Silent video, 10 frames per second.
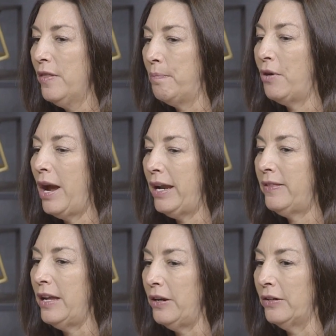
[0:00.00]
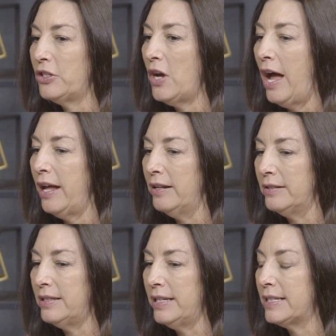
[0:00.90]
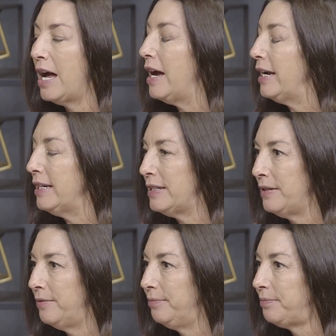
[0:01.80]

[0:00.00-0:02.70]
the pride that your child is kind.